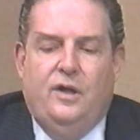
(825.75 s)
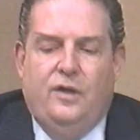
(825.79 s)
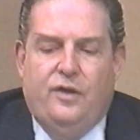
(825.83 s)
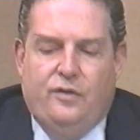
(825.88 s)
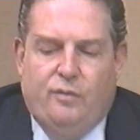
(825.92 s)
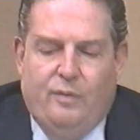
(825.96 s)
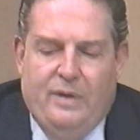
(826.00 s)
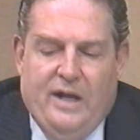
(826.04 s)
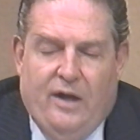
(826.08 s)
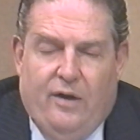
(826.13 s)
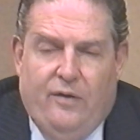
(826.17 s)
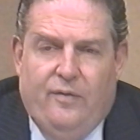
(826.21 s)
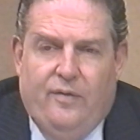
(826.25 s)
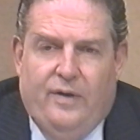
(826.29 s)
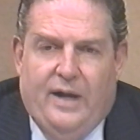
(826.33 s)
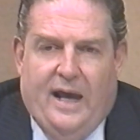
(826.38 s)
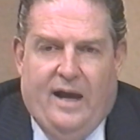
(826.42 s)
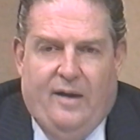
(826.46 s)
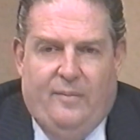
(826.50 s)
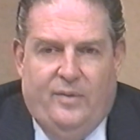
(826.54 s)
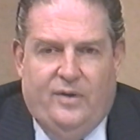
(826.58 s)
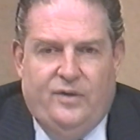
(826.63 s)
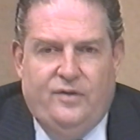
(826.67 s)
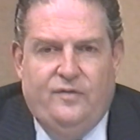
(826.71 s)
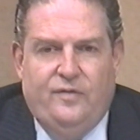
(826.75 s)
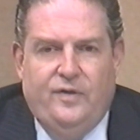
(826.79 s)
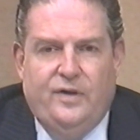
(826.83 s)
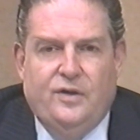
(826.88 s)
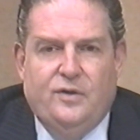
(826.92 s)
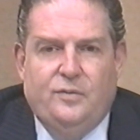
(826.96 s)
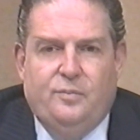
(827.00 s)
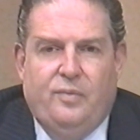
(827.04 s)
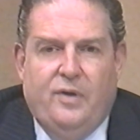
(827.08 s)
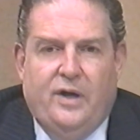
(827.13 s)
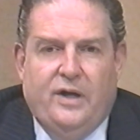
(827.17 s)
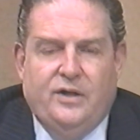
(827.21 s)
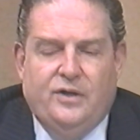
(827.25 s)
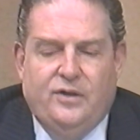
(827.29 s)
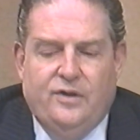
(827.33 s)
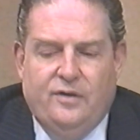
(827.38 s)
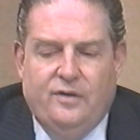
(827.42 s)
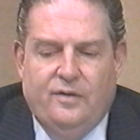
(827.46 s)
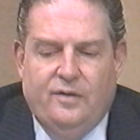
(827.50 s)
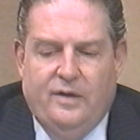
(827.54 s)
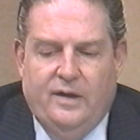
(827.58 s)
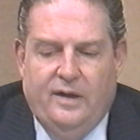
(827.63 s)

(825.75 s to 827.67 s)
300 atmospheres pressure,